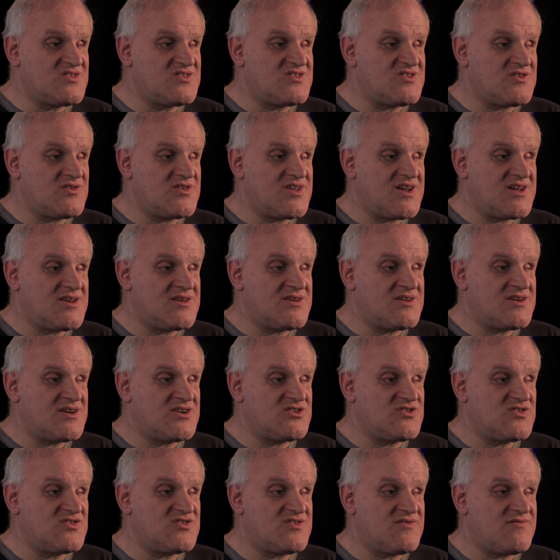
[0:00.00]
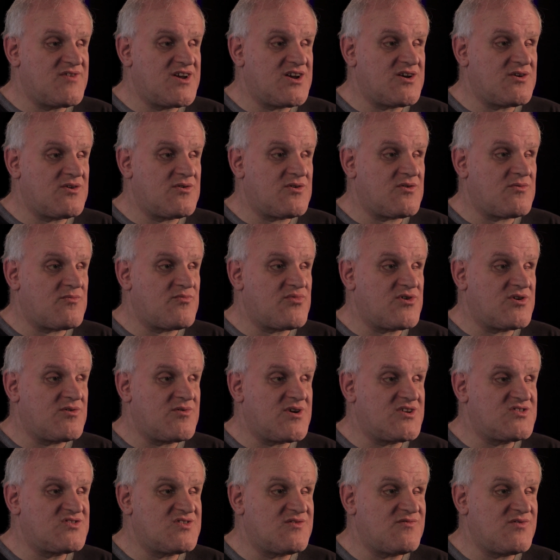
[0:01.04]
And so then it just
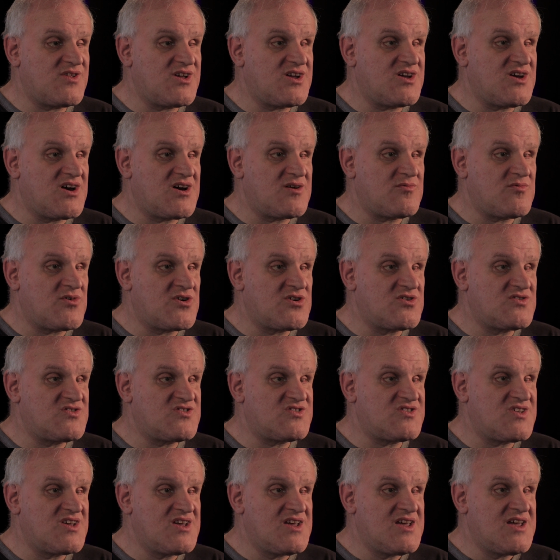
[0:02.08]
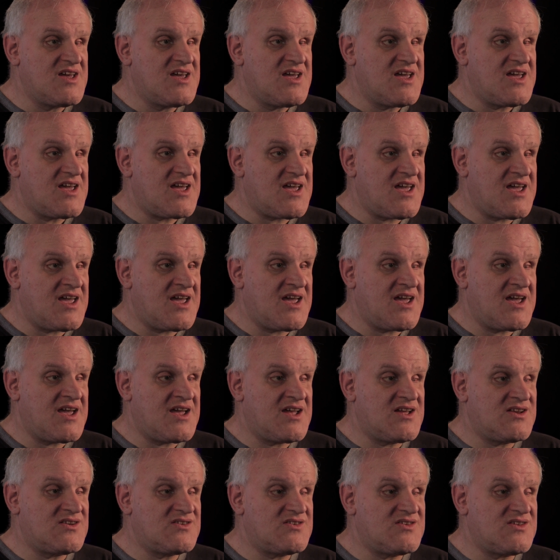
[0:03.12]
progressively got worse,
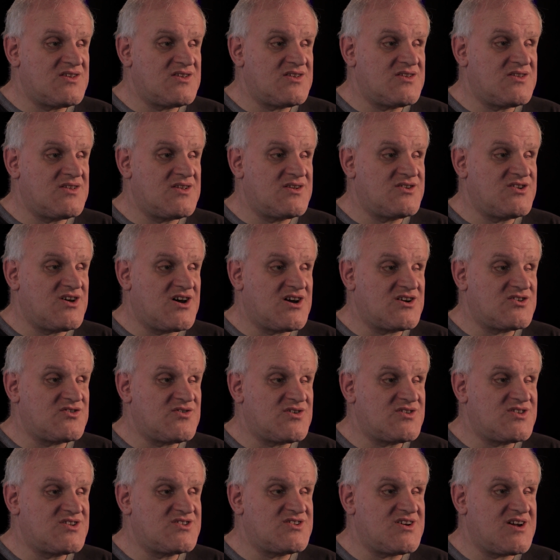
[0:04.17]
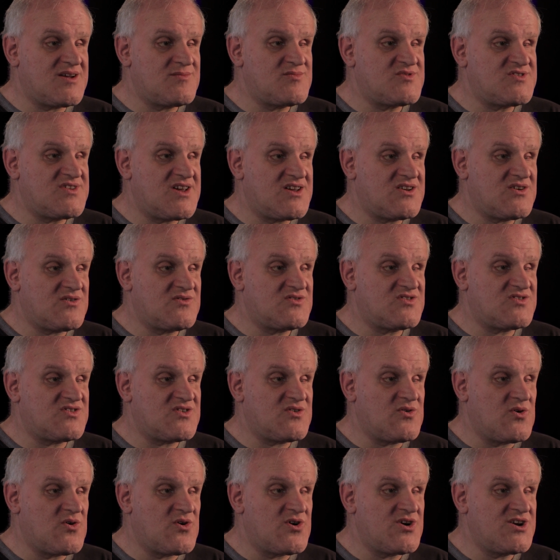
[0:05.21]
and the doctor at the time said, oh, it's the
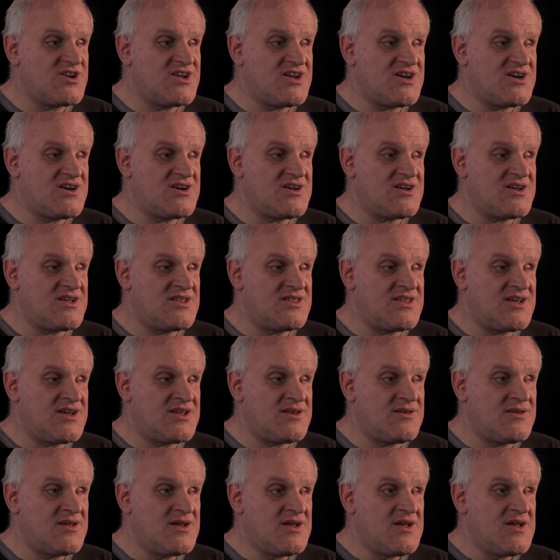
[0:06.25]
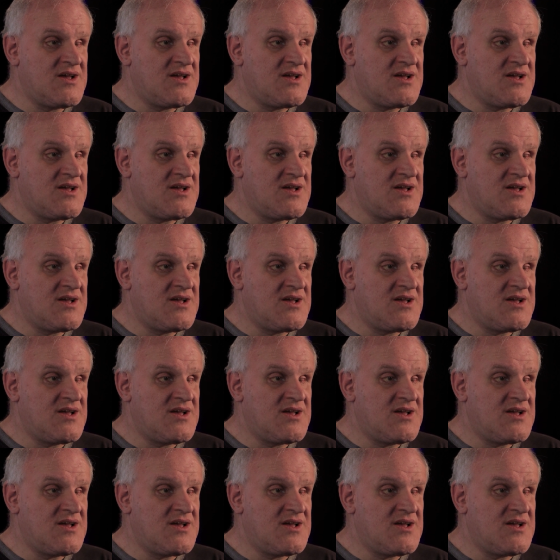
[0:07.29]
cornea. And then